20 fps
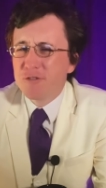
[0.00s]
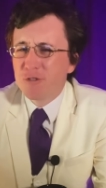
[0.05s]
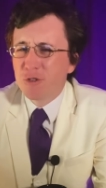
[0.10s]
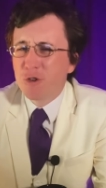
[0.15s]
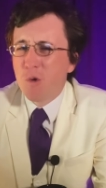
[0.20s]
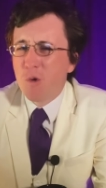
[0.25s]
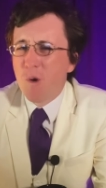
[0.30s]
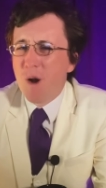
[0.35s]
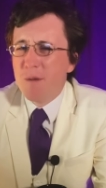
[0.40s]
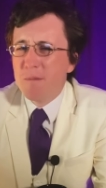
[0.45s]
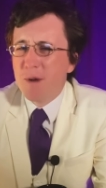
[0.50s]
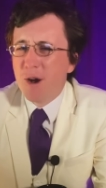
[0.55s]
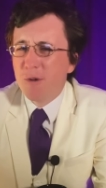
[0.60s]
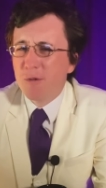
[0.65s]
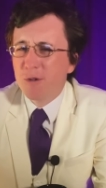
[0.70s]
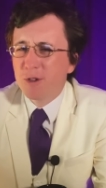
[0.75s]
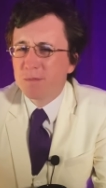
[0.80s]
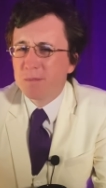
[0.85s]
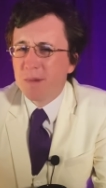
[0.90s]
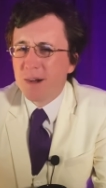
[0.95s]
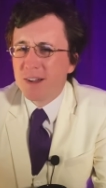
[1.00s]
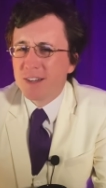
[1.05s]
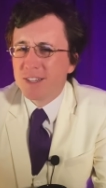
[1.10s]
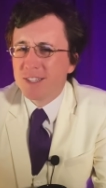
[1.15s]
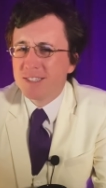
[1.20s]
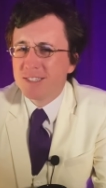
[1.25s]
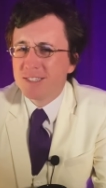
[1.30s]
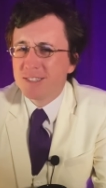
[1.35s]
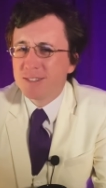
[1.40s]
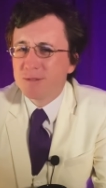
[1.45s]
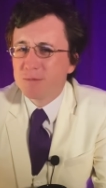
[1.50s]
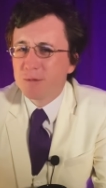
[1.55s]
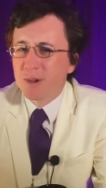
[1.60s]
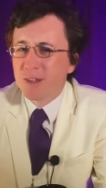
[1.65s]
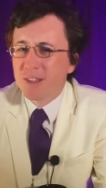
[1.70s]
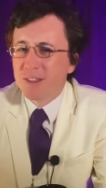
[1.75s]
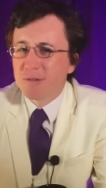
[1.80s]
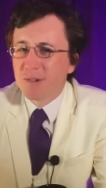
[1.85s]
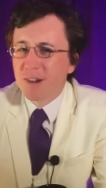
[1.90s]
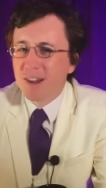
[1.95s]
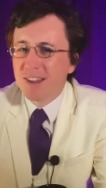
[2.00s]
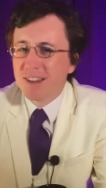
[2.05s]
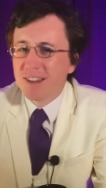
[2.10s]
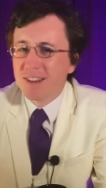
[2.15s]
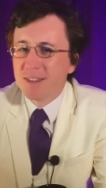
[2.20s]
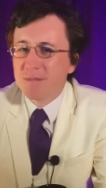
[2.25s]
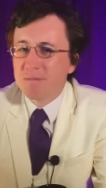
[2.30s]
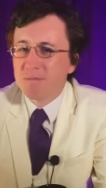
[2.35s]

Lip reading: Andrew Cuomo was buddies with, right?